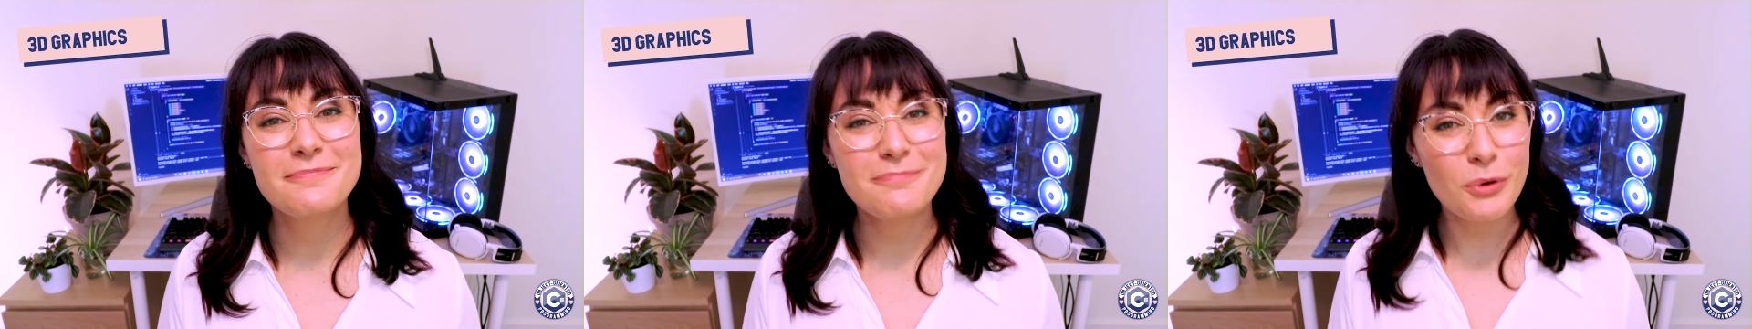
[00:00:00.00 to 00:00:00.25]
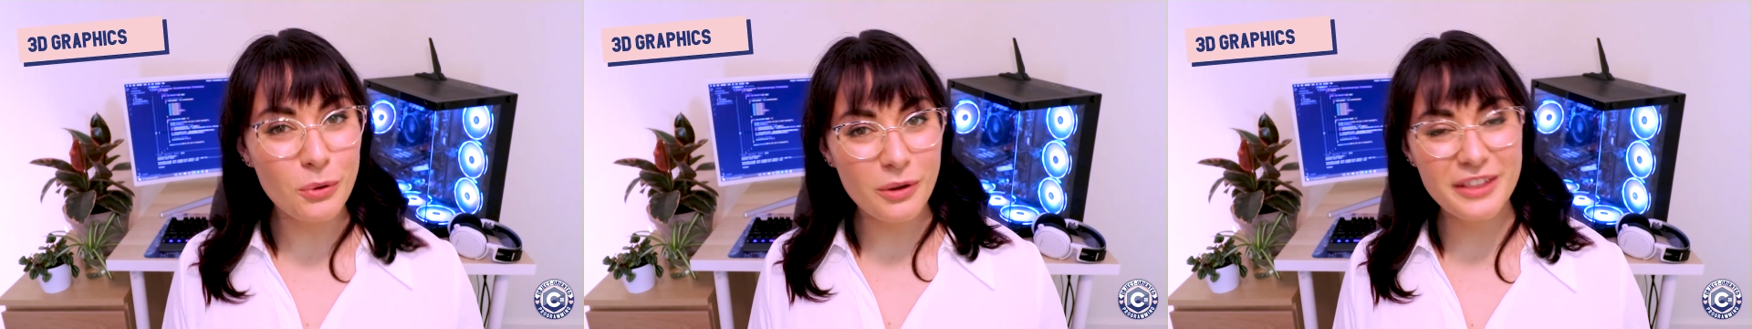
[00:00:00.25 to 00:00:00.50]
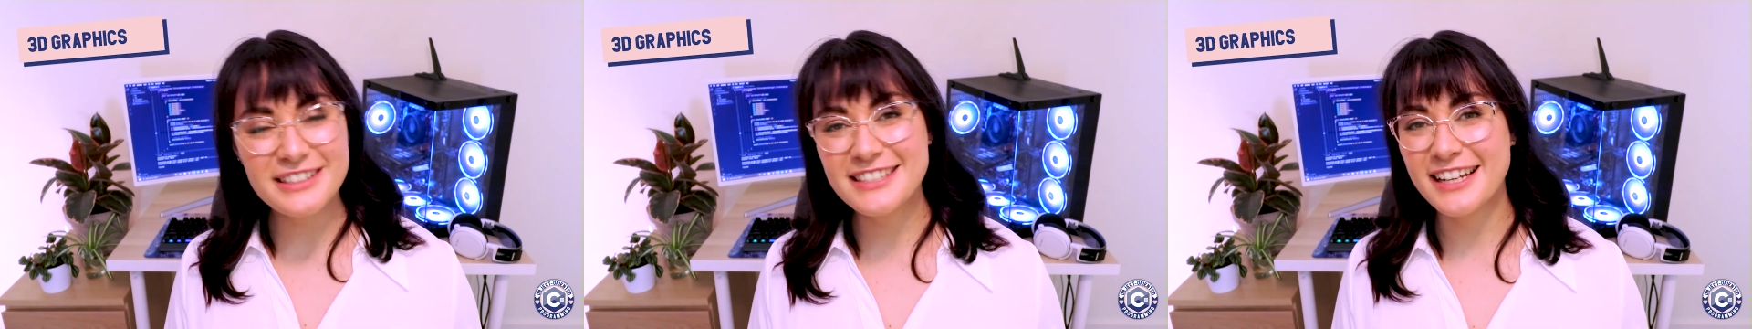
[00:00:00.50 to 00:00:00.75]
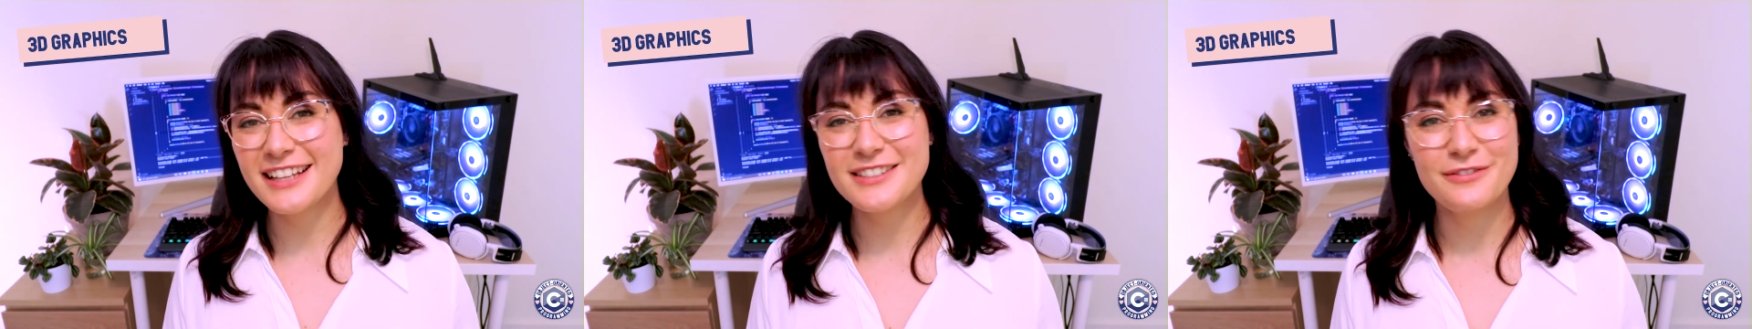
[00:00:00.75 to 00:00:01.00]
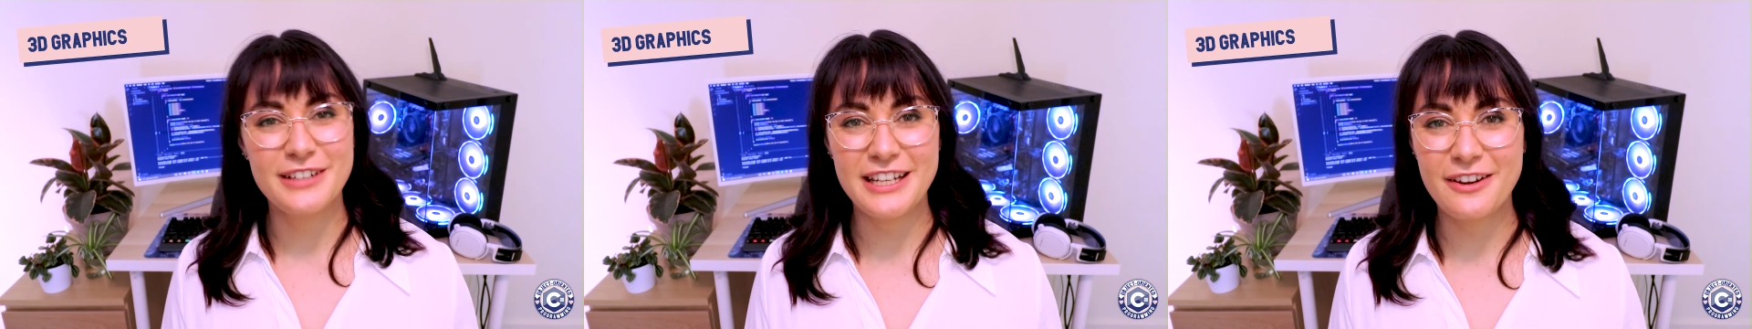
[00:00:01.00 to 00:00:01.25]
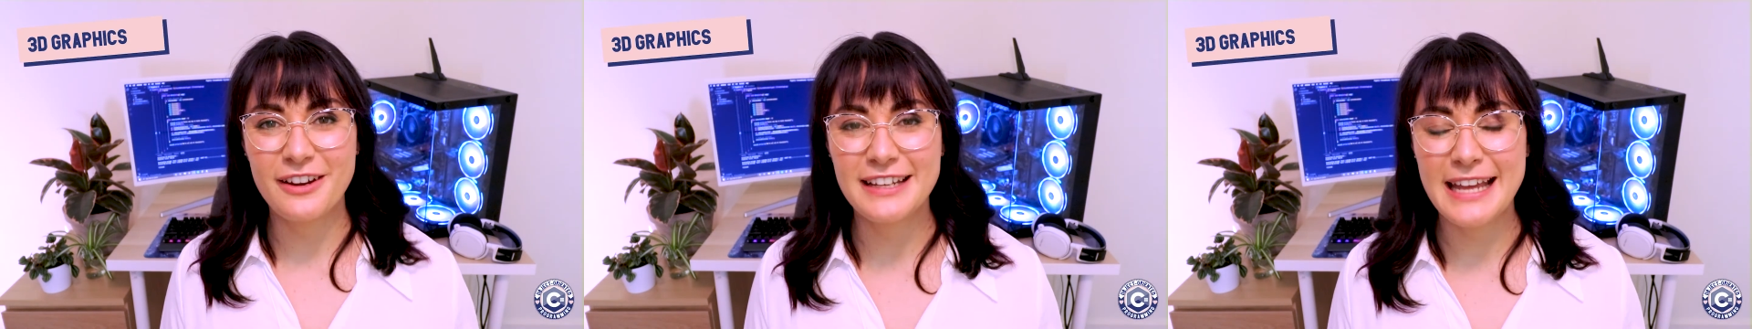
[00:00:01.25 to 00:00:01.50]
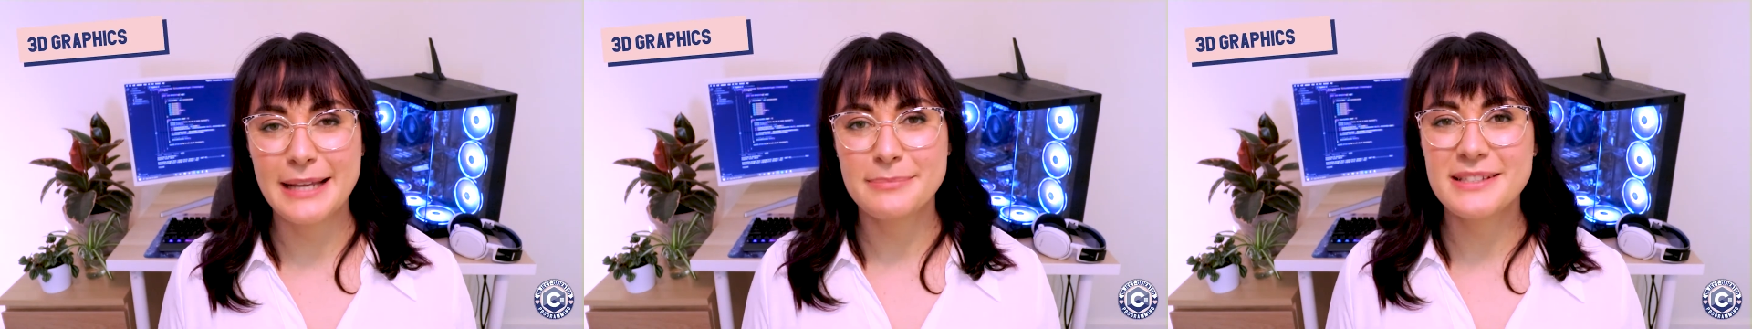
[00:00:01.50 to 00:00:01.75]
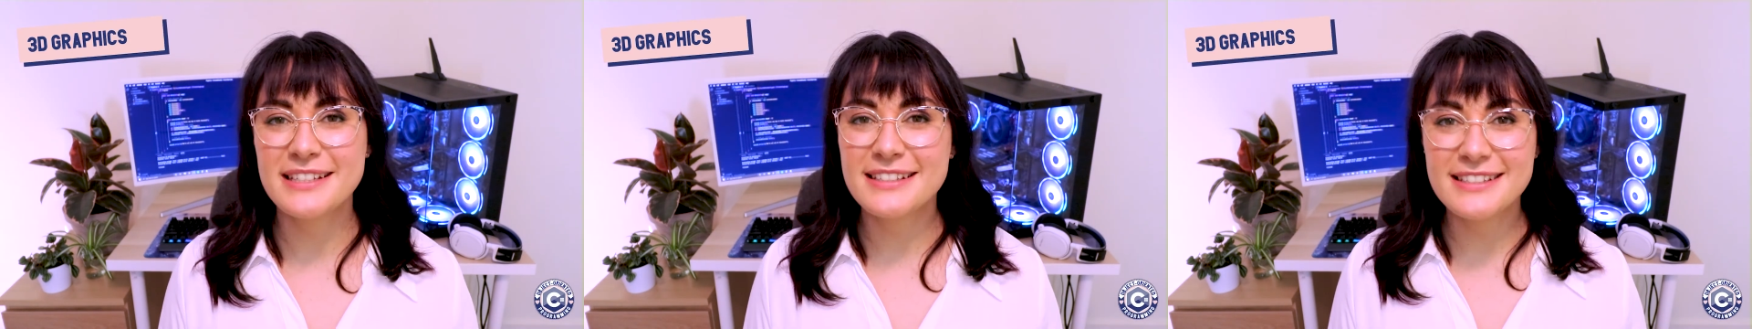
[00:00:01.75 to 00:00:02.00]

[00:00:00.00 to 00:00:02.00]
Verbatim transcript: More than just video games,